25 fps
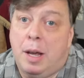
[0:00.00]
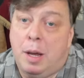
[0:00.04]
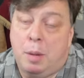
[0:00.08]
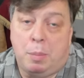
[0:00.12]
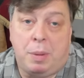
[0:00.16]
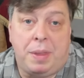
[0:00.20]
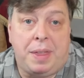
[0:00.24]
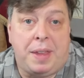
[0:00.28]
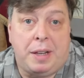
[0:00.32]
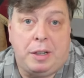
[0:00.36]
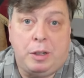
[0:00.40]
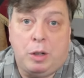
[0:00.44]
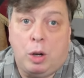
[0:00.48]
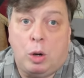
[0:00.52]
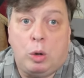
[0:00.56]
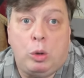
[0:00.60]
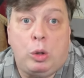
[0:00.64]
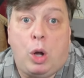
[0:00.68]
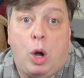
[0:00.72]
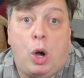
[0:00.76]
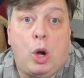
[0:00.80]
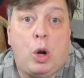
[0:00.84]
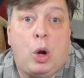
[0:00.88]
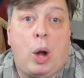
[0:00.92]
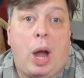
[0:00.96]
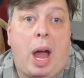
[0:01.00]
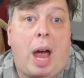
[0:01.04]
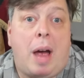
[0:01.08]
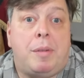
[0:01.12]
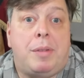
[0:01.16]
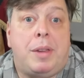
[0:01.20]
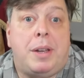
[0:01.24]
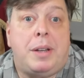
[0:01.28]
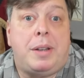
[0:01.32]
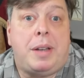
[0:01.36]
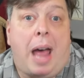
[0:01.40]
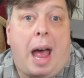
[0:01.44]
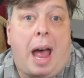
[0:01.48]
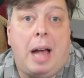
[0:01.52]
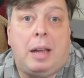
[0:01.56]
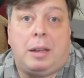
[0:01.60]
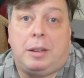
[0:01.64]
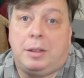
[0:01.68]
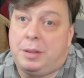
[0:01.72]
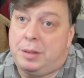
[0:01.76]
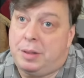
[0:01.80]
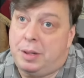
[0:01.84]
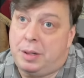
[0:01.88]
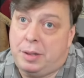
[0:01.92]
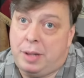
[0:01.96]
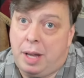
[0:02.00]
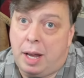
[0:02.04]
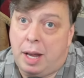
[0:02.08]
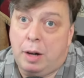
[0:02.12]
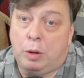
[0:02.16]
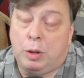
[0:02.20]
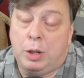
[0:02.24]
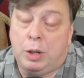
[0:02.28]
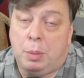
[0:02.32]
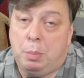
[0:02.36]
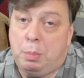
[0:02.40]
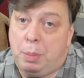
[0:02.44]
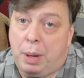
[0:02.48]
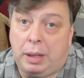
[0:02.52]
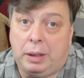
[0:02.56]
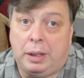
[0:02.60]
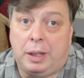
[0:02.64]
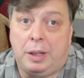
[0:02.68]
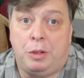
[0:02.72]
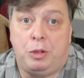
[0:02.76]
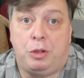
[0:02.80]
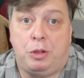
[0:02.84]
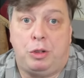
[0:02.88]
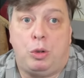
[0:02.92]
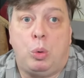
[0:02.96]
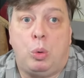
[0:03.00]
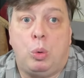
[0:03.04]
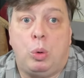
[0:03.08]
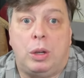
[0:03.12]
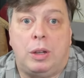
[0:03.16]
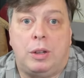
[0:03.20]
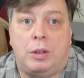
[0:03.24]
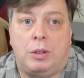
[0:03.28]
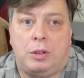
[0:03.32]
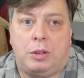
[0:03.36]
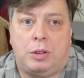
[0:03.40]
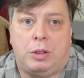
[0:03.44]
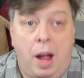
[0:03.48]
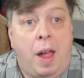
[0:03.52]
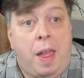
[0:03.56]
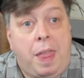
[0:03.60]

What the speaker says: but they no longer have the talent to tell compelling stories.